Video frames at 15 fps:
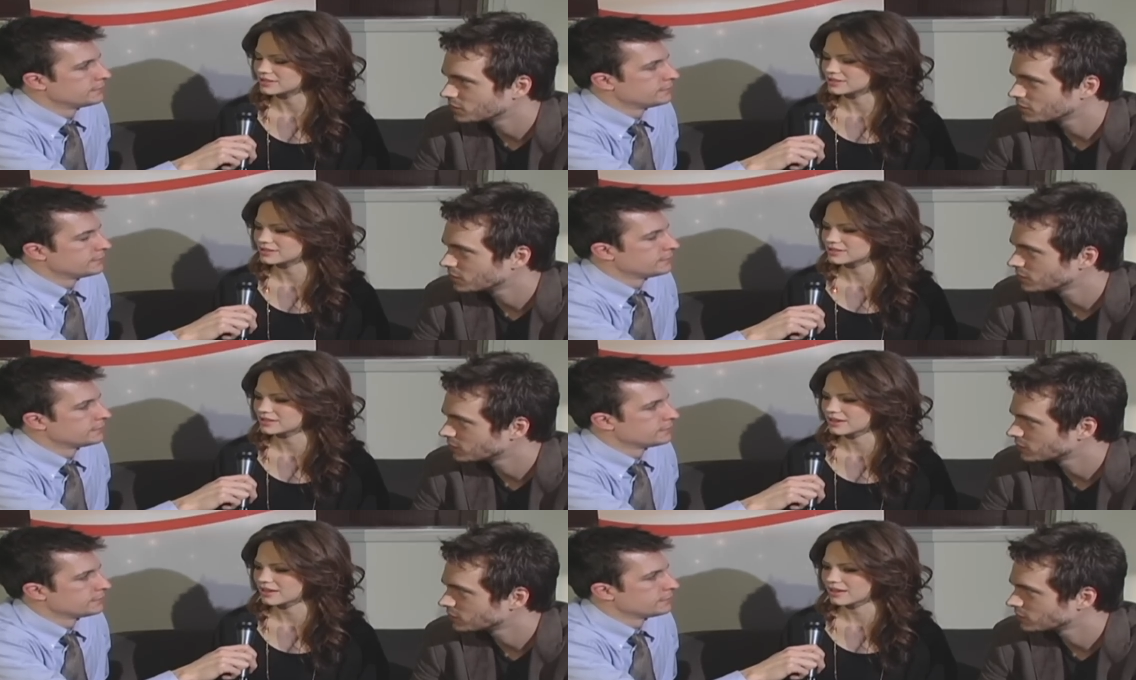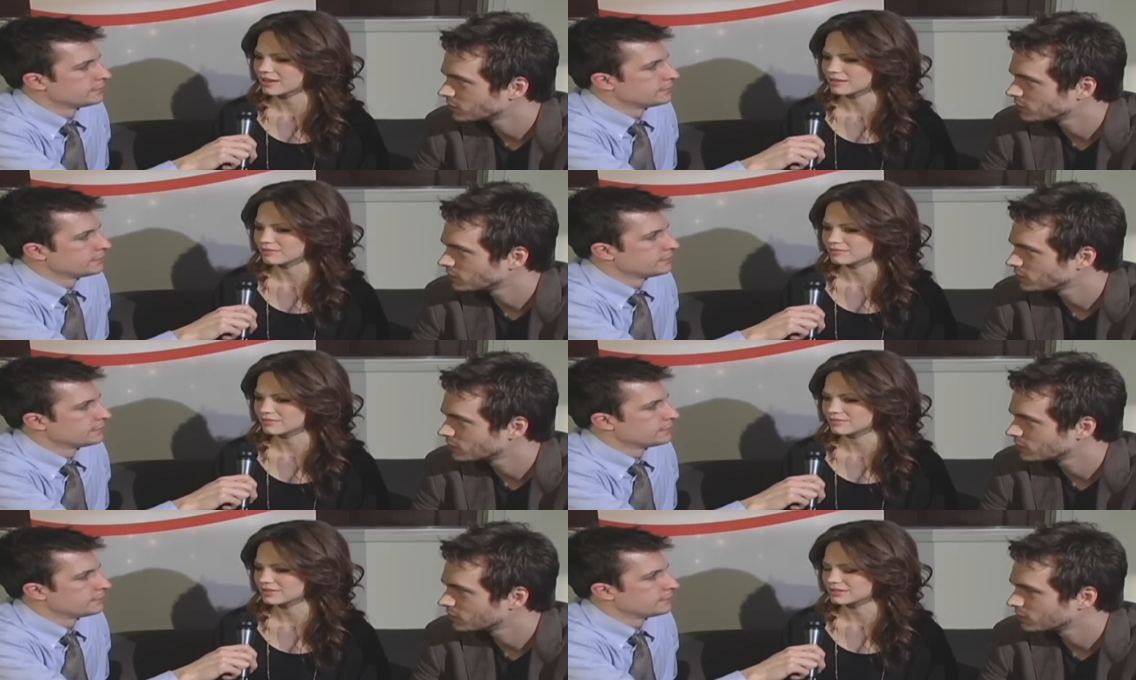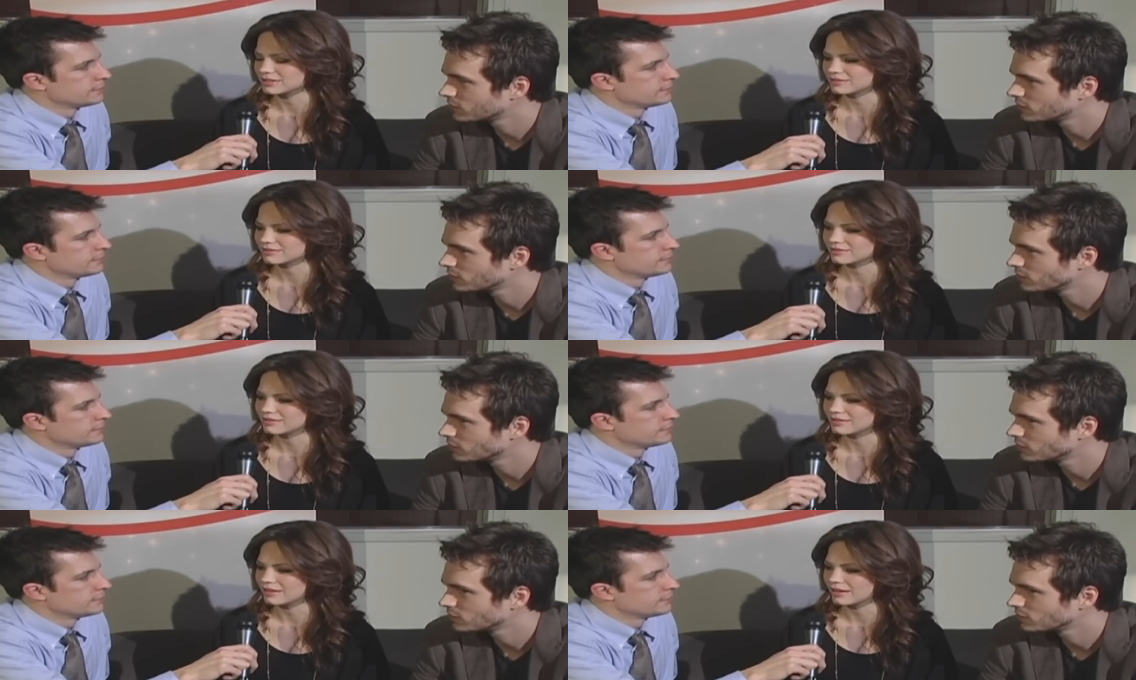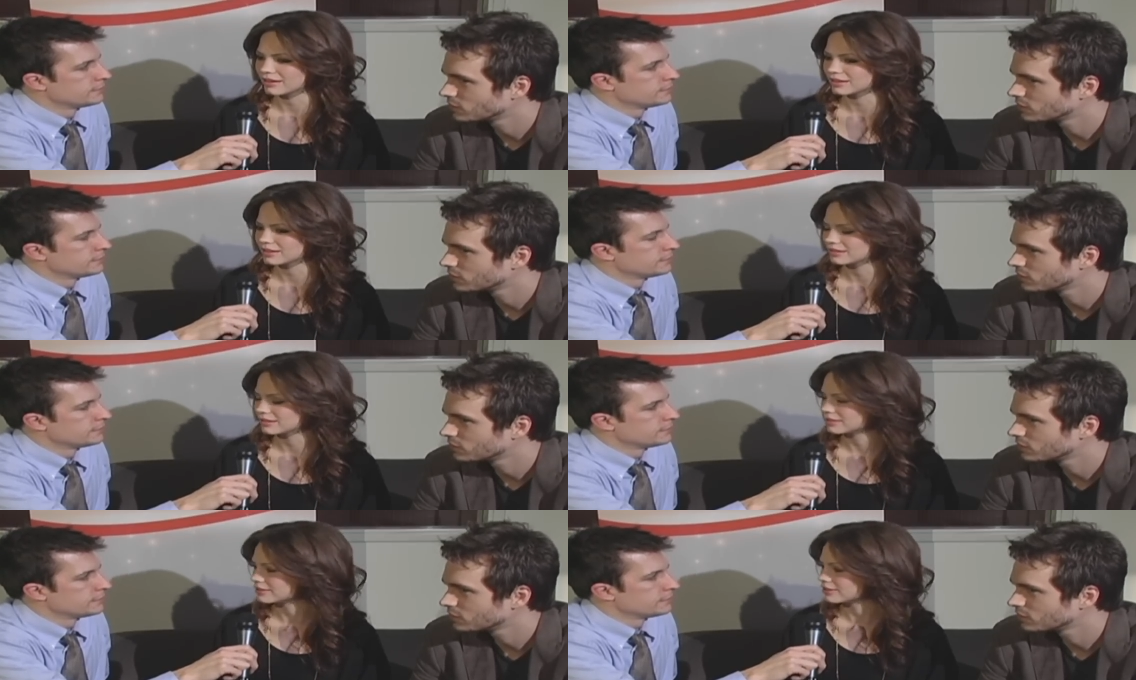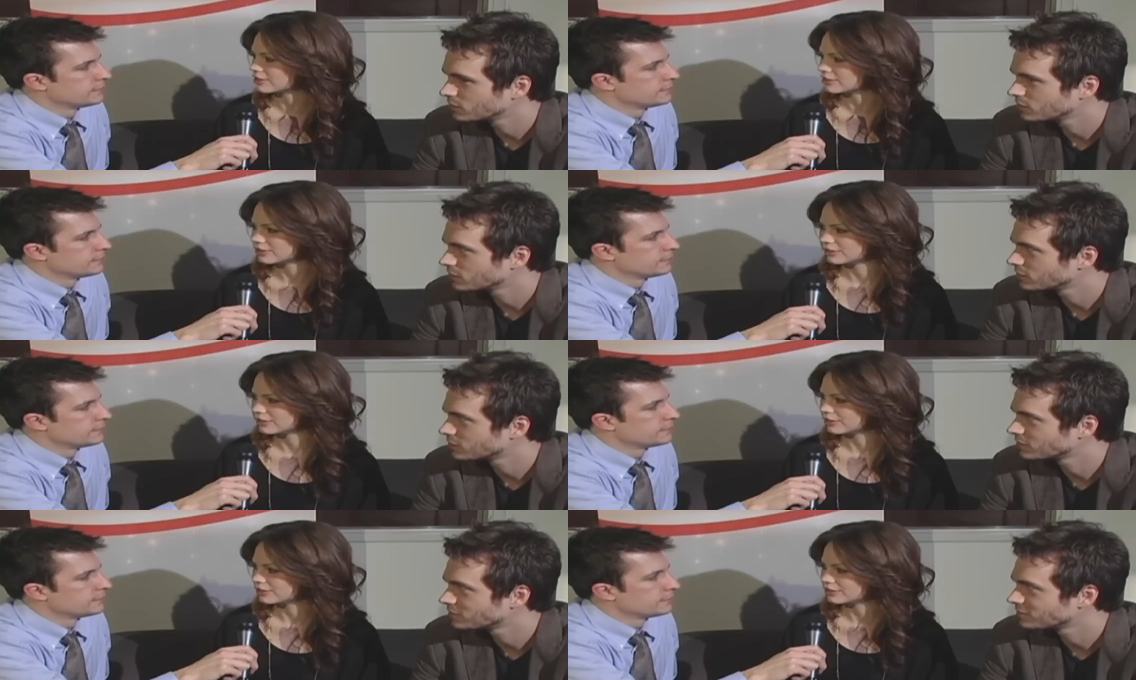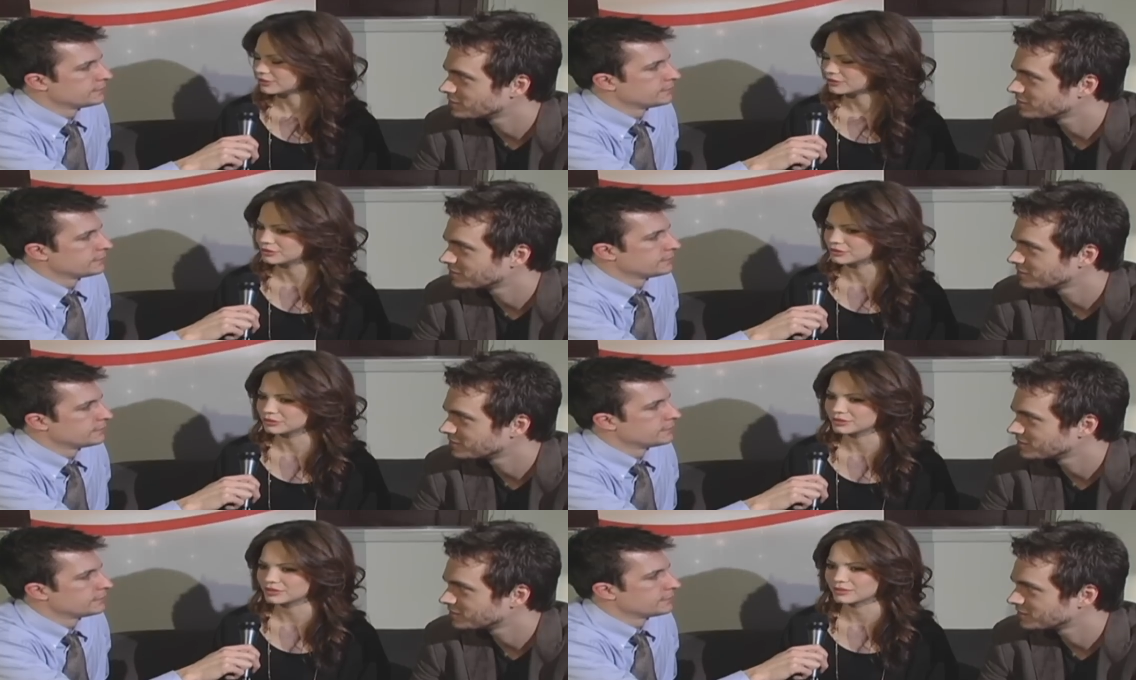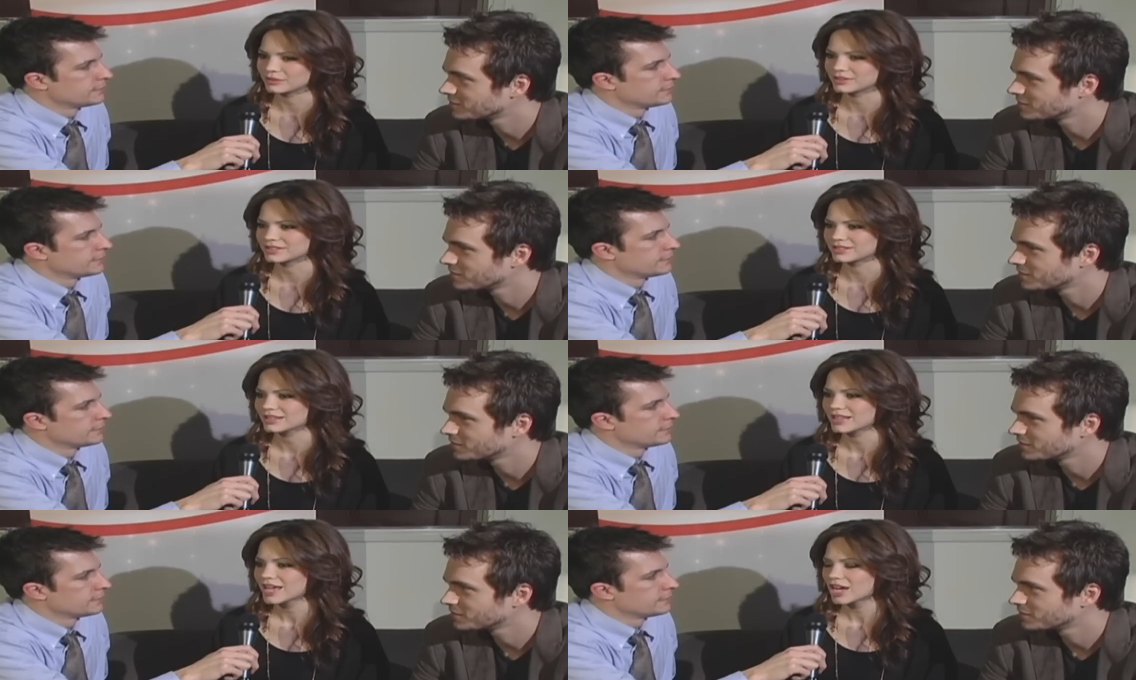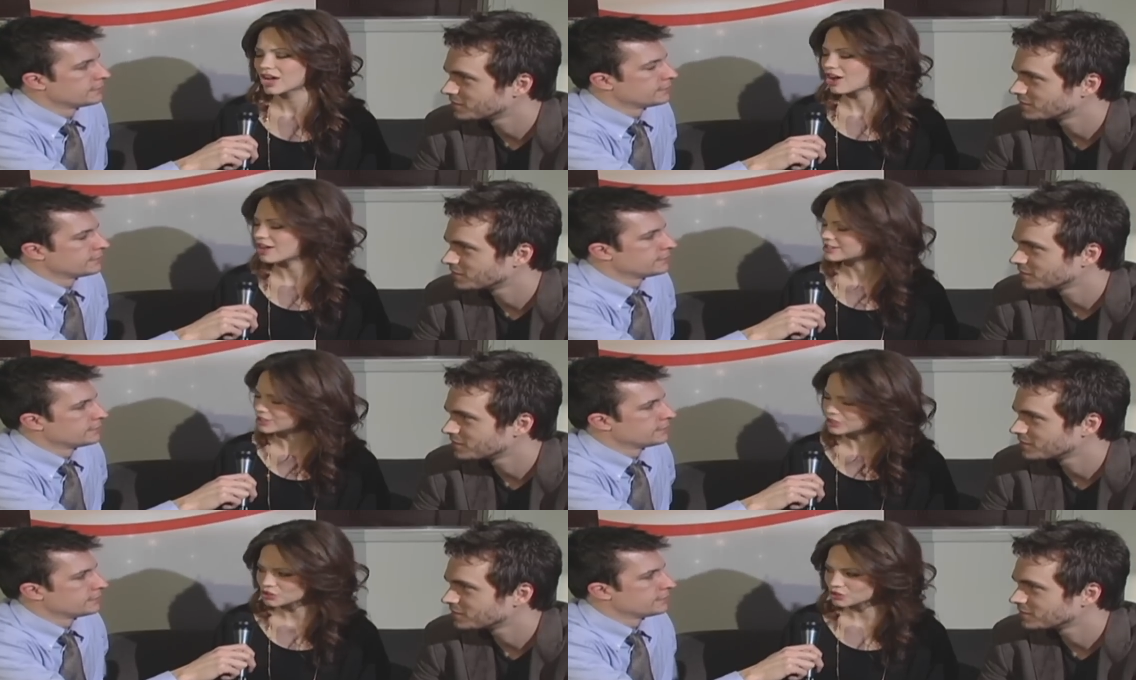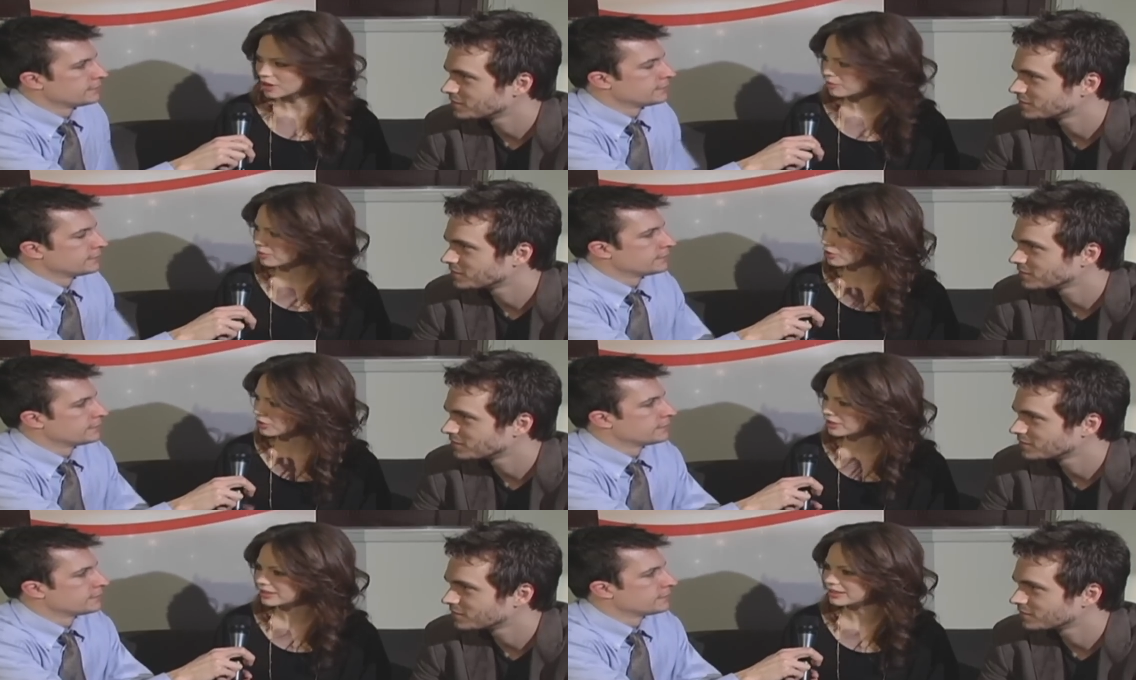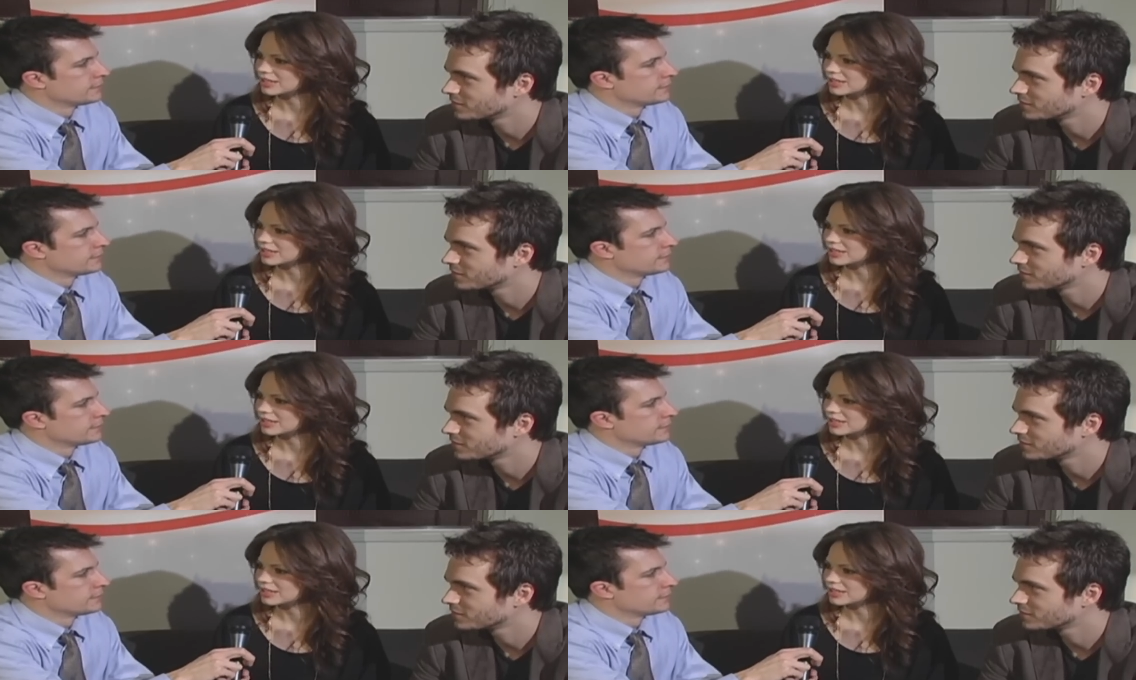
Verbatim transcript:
Speaker 1: this um, this naughty little girl who was causing trouble,